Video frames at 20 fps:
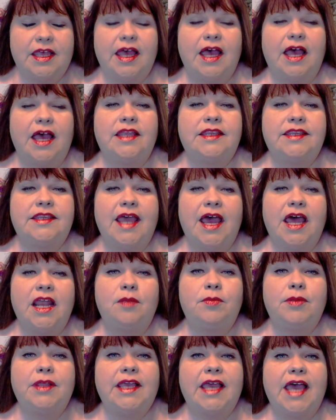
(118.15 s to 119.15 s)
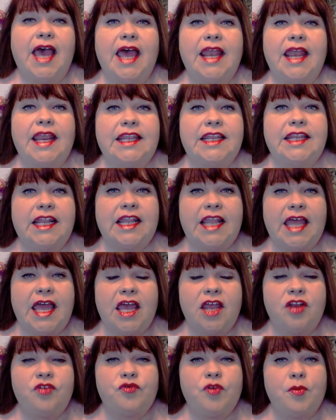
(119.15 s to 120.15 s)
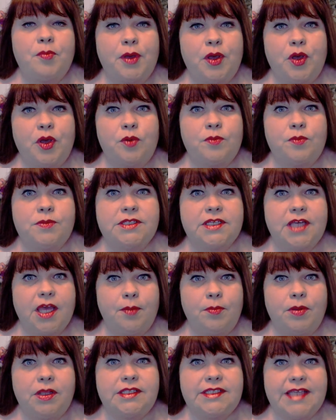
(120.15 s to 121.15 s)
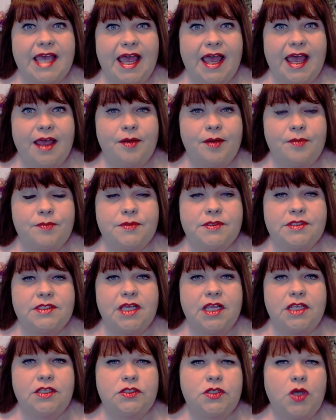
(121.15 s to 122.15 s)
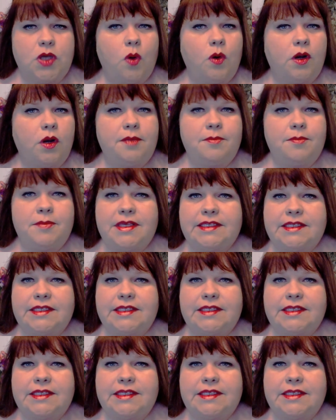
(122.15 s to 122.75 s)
undoubtedly got in the line for boobs a couple of times and totally missed